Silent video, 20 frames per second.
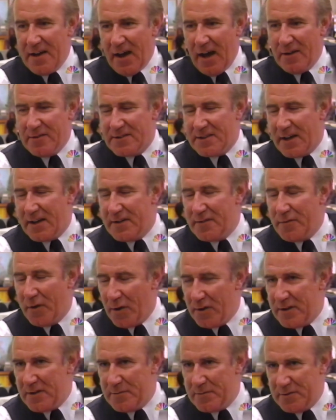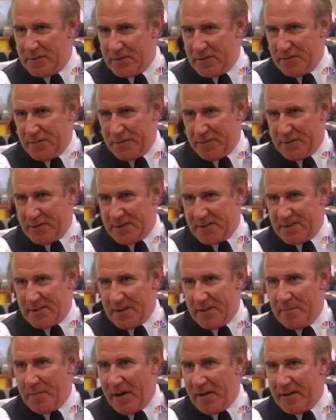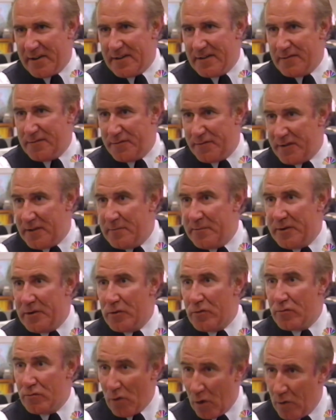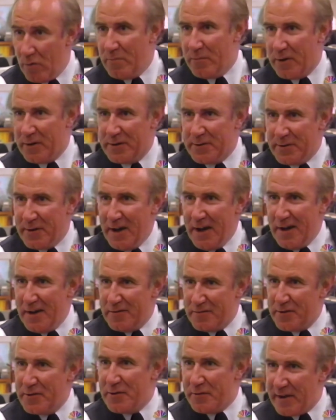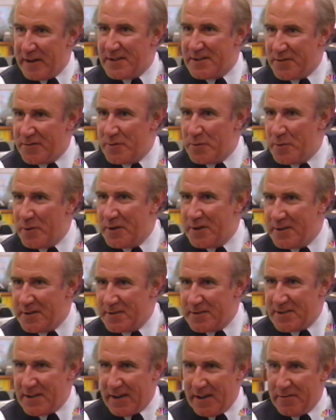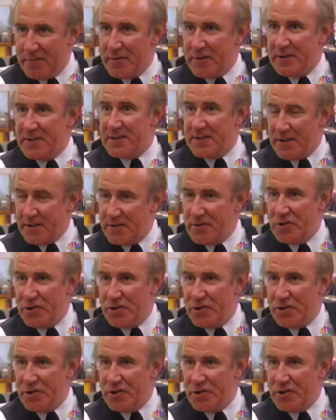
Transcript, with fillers: outside of Hollywood, the first American female role model for the rest of the world, uh, for a certain